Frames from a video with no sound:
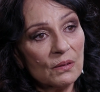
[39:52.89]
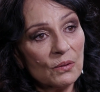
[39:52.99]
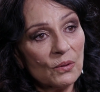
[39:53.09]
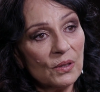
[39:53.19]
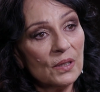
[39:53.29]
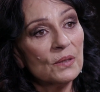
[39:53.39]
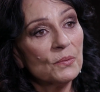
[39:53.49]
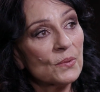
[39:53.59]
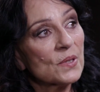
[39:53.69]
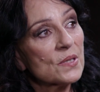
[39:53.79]
rohe
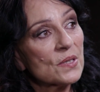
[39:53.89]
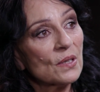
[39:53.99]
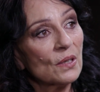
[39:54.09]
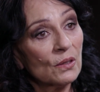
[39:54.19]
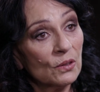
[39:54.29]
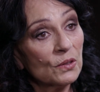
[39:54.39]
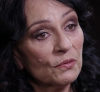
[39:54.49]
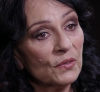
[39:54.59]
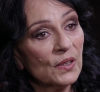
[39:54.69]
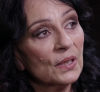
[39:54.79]
was a good
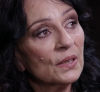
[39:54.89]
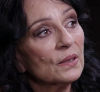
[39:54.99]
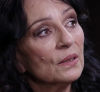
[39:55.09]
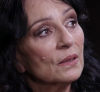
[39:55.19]
feeling.